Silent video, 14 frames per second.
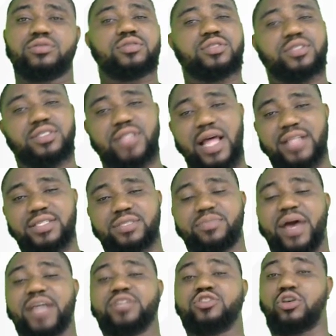Start
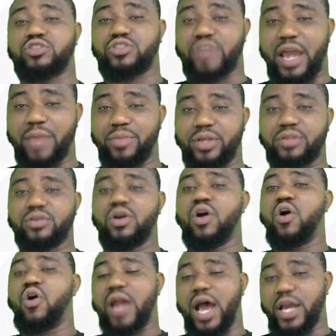by subscribing
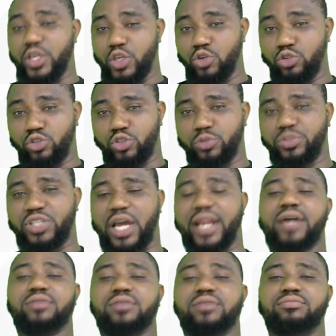on our YouTube
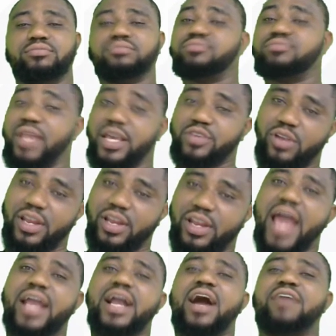channel. Then you
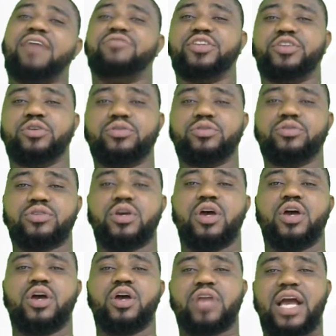like our videos.
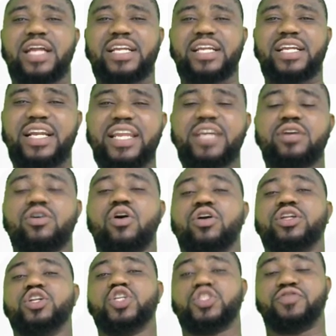You can click
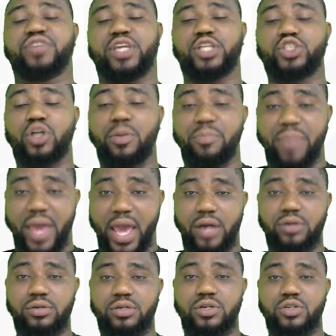on the notification
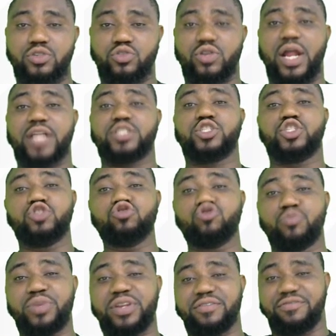bell so that you
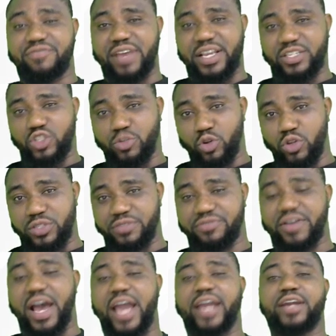will be the first to be
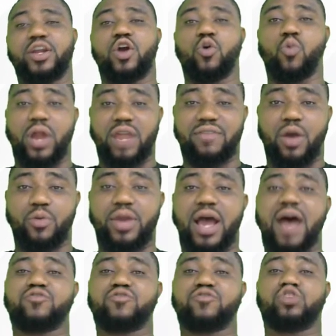notified whenever we
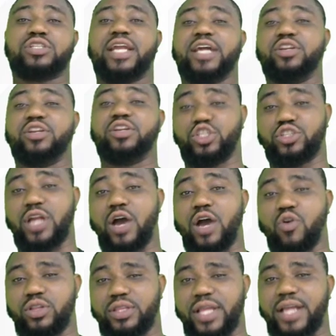have certain educational
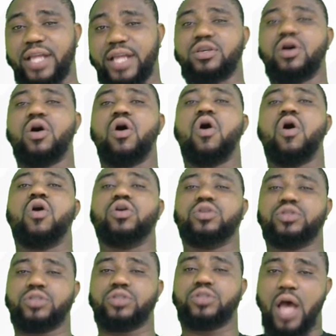content
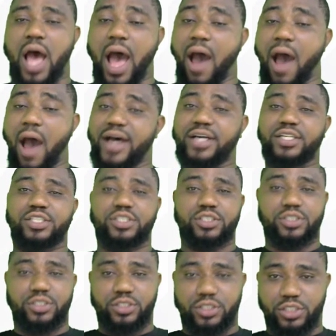on our
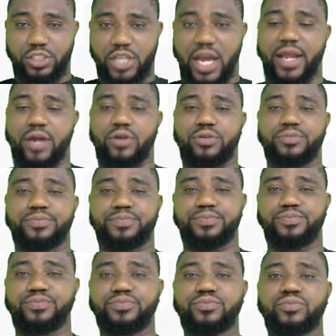channel.
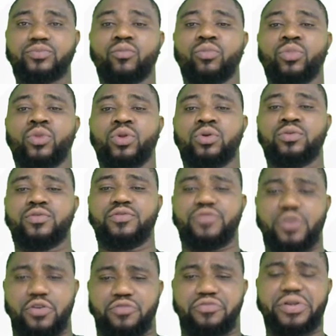
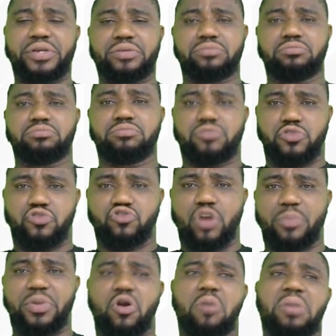Feel free to
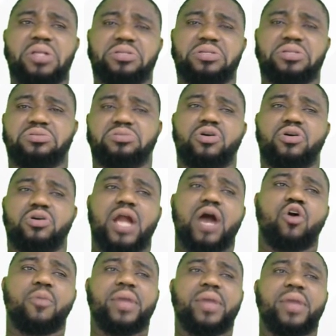drop a comment on our
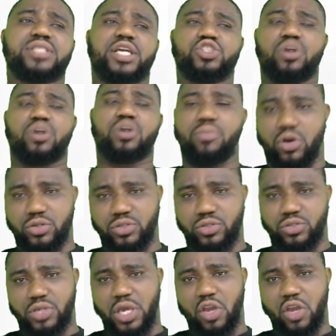comment section box.